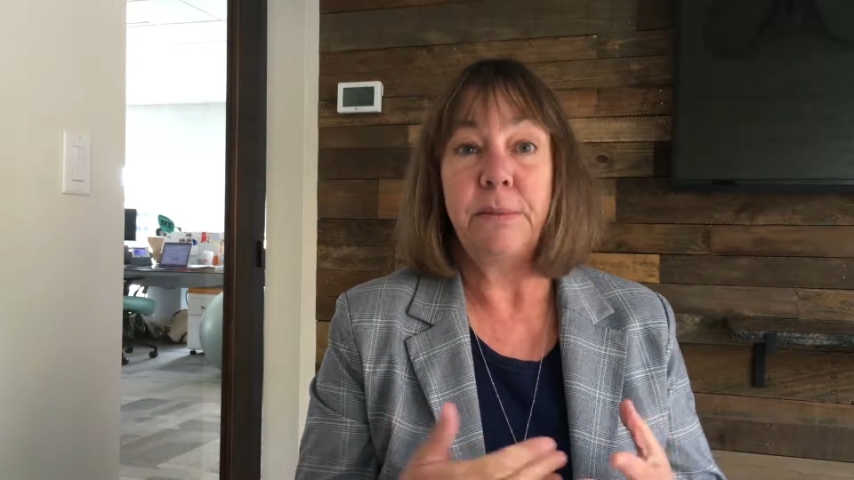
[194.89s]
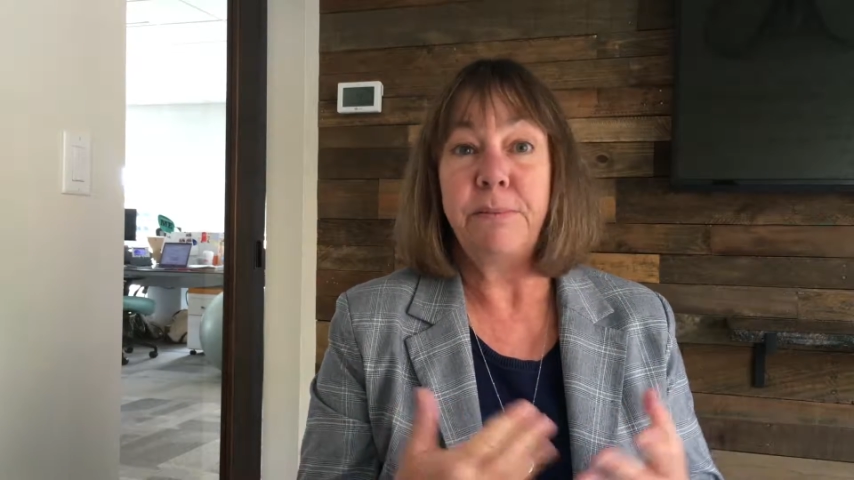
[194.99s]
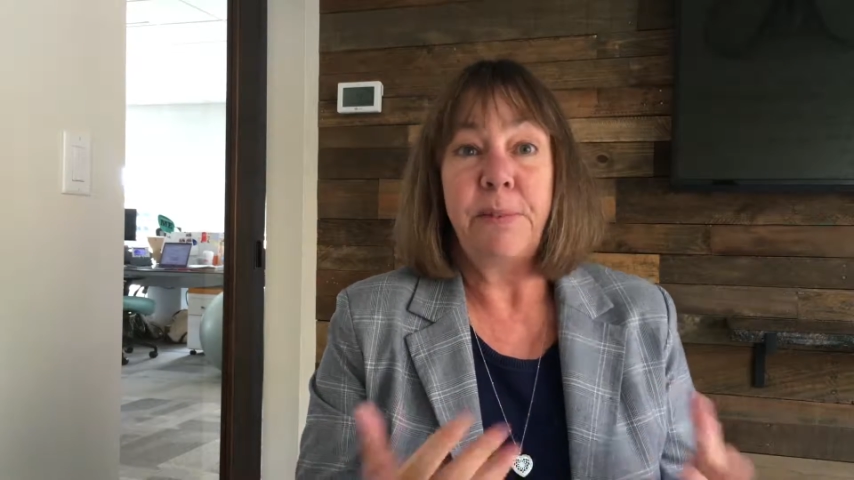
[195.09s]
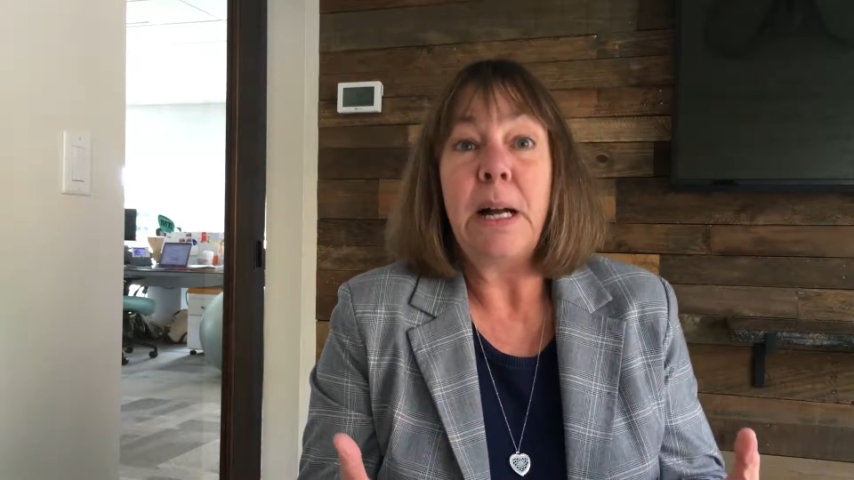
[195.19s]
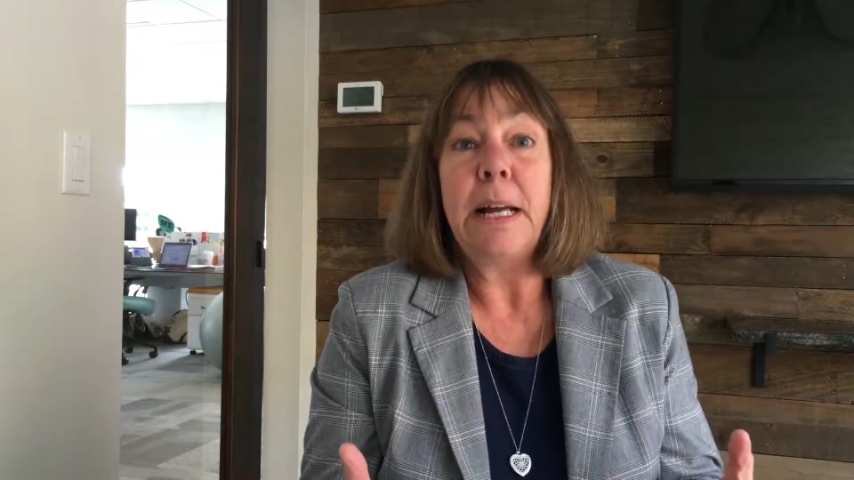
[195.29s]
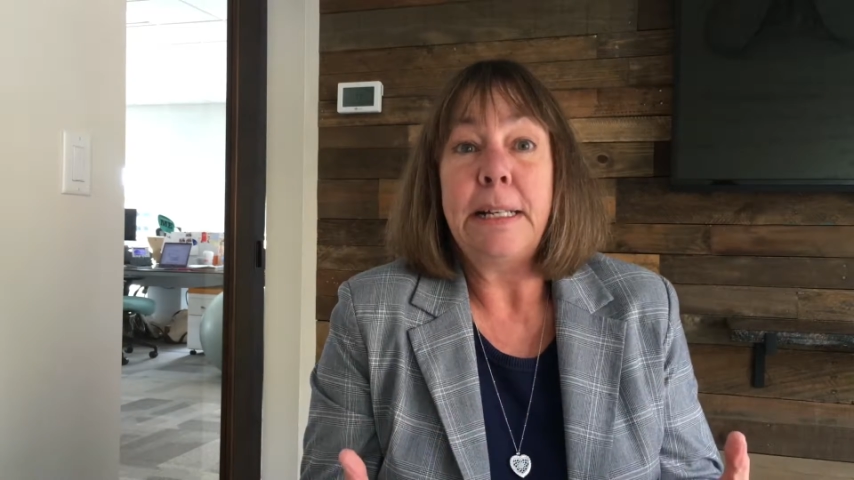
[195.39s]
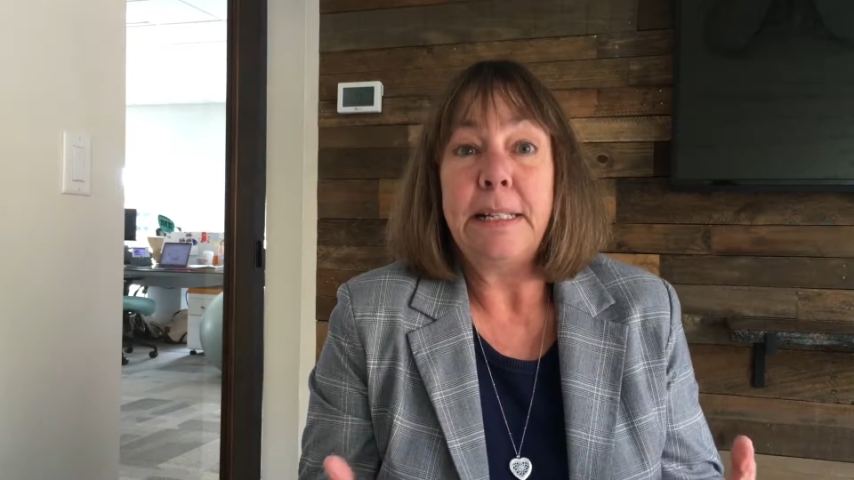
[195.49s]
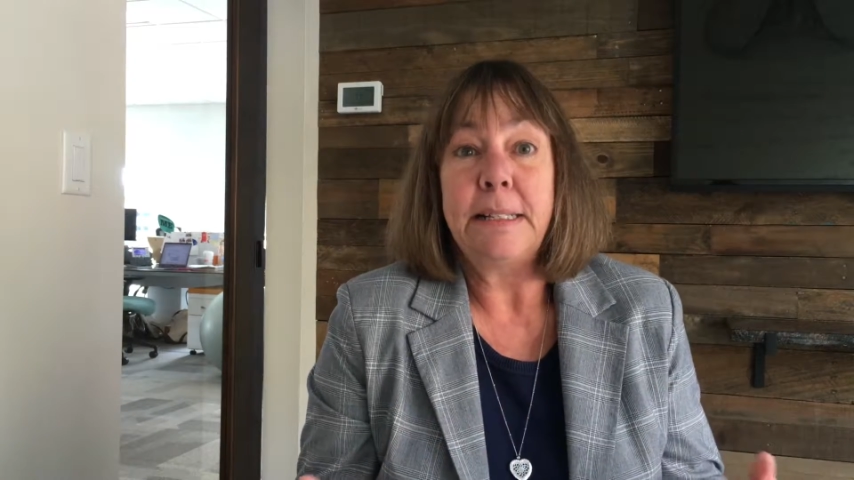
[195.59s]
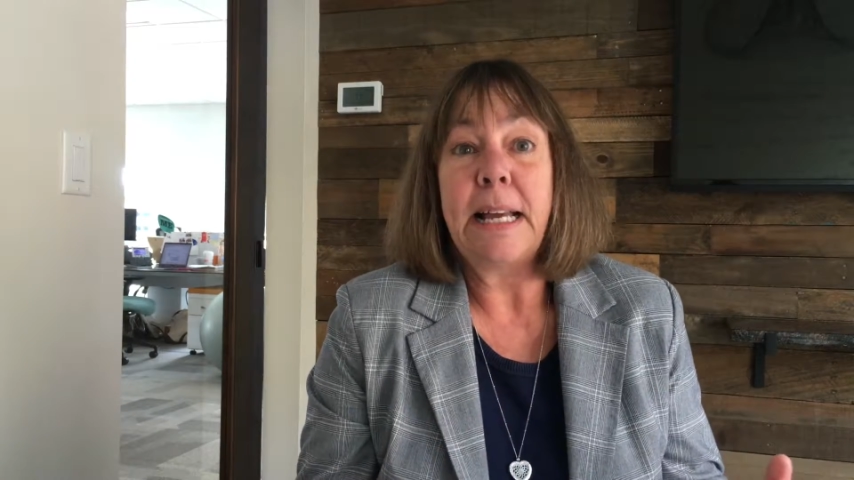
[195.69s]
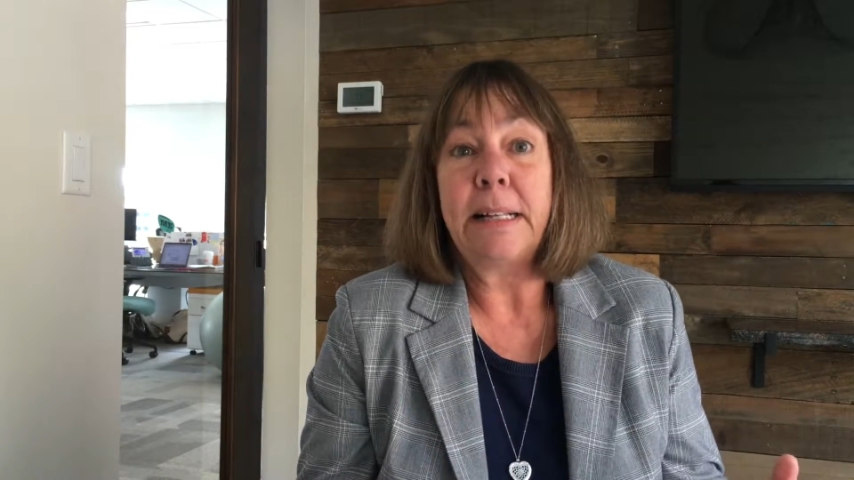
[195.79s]
find
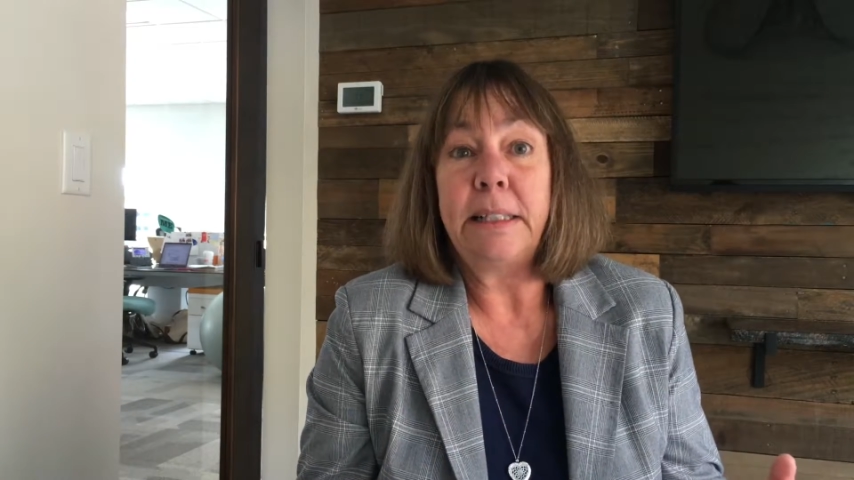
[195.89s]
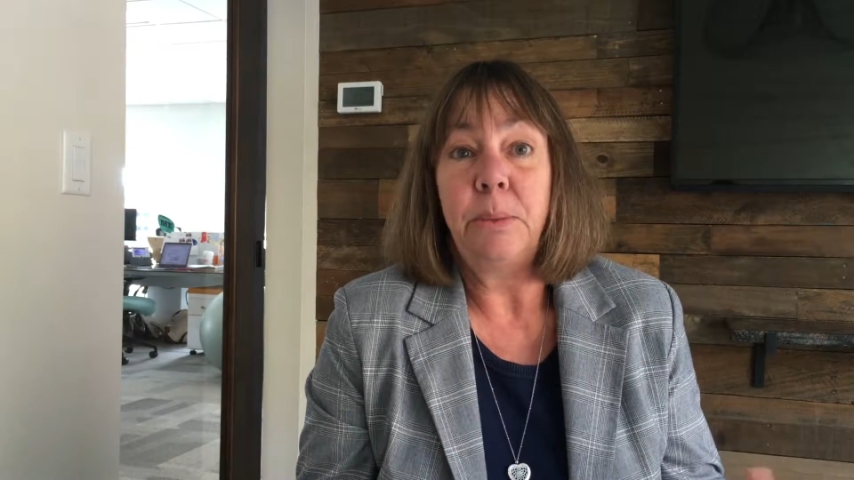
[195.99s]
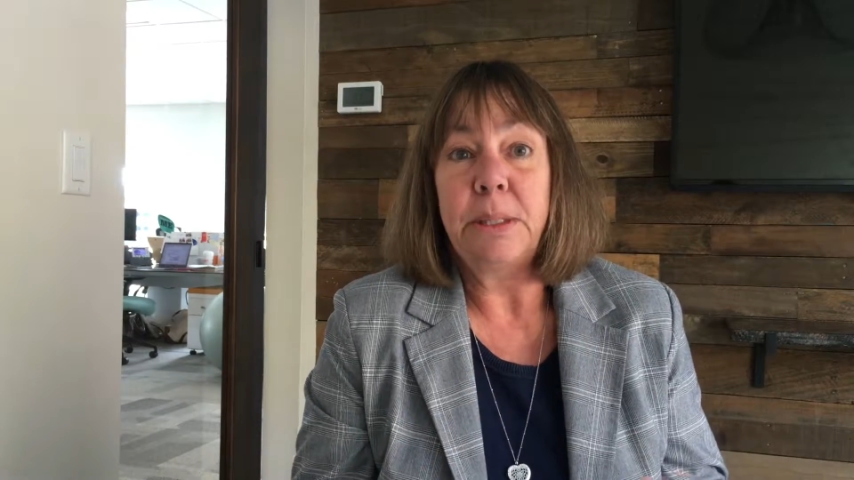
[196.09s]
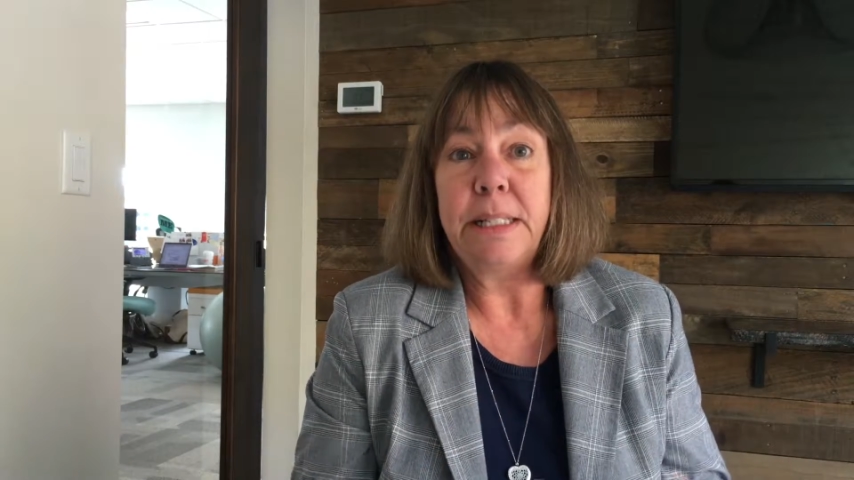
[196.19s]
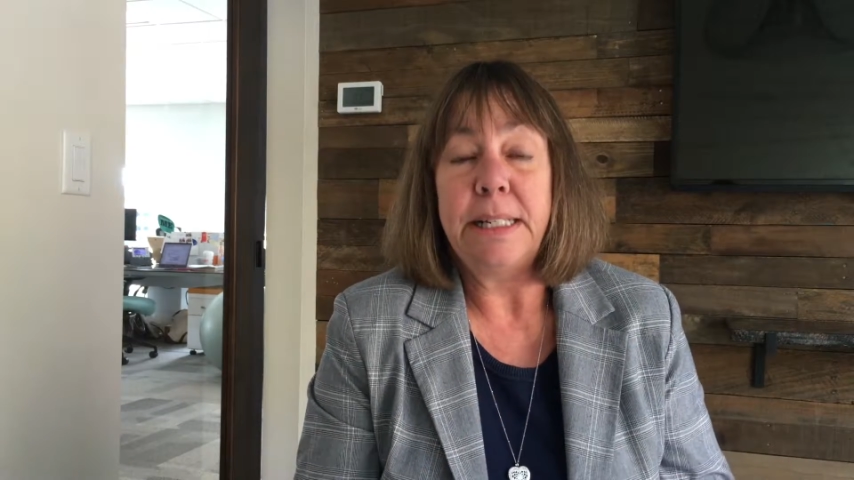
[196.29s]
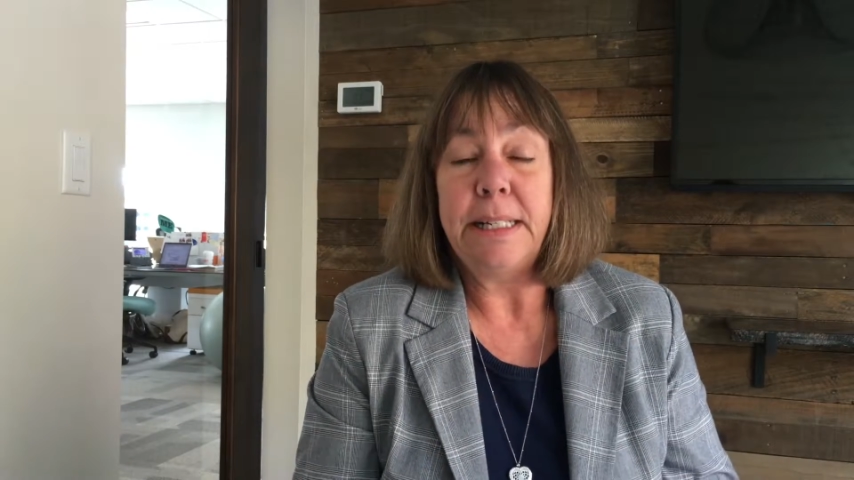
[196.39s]
exactly what they